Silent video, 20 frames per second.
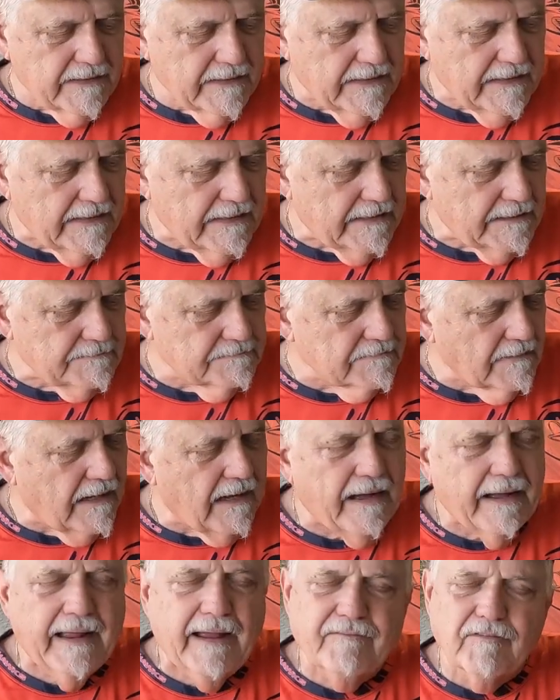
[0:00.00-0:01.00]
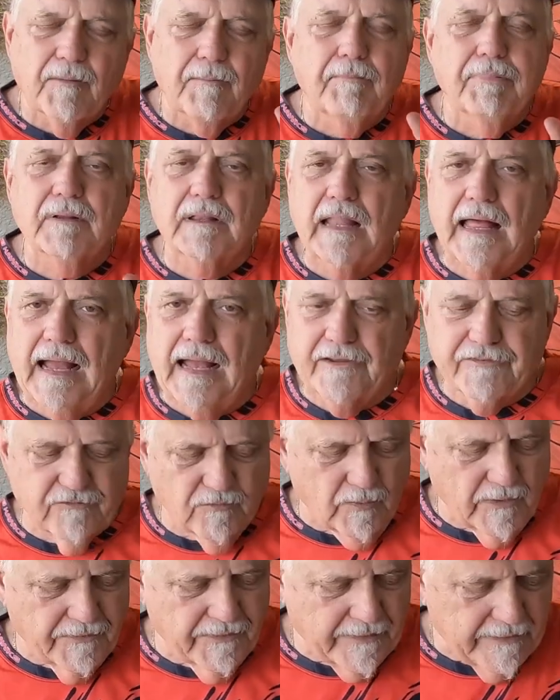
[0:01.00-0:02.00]
I have a
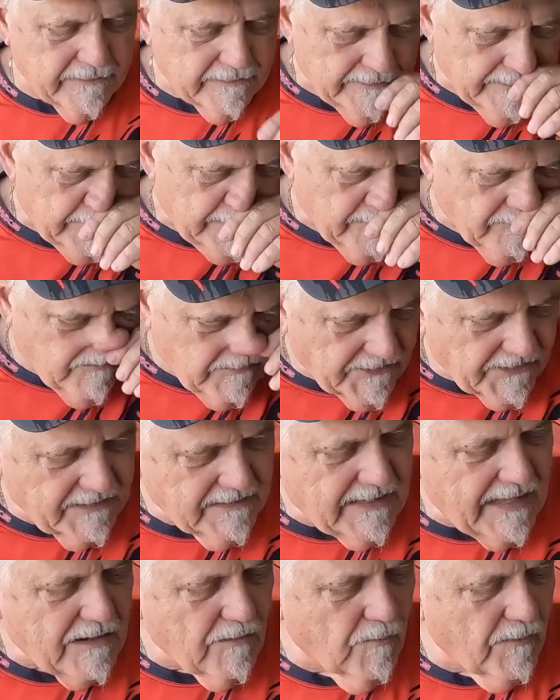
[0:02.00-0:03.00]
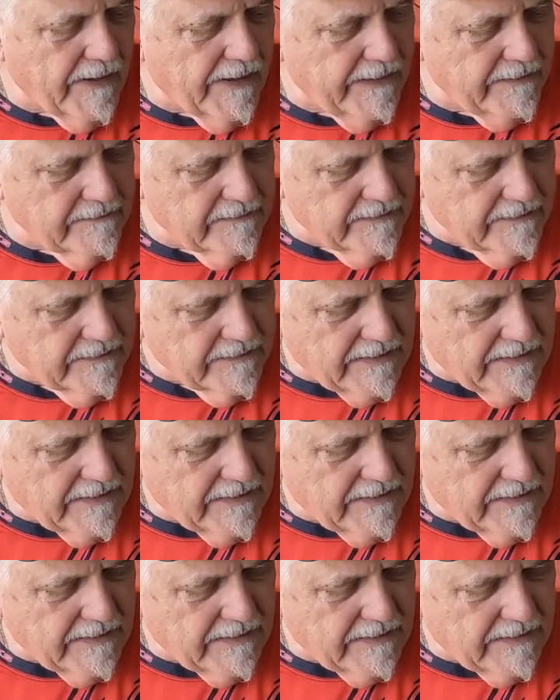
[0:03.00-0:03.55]
blast with it. Very lightweight.